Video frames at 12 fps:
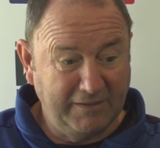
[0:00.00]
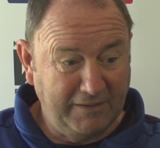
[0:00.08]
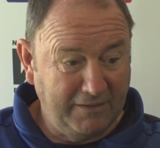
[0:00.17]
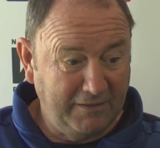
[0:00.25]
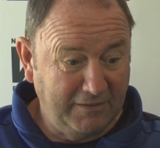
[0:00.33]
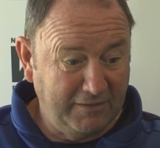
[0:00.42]

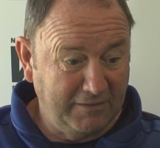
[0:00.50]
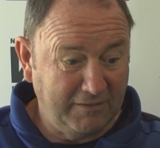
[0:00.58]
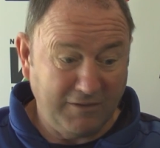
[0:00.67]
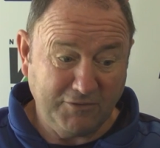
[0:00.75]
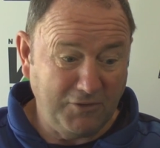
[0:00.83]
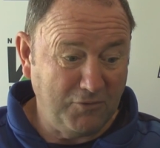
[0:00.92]

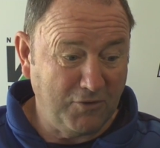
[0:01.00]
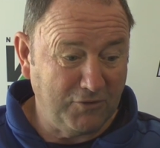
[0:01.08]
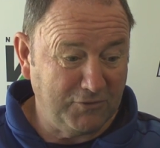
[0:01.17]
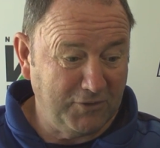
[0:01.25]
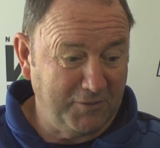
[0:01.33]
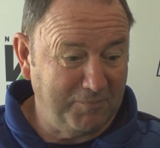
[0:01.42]
they still
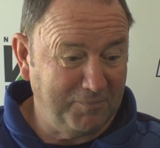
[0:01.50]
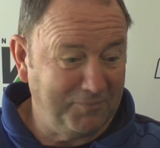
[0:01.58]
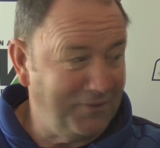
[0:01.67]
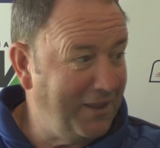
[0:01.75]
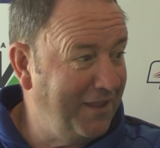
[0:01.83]
got to the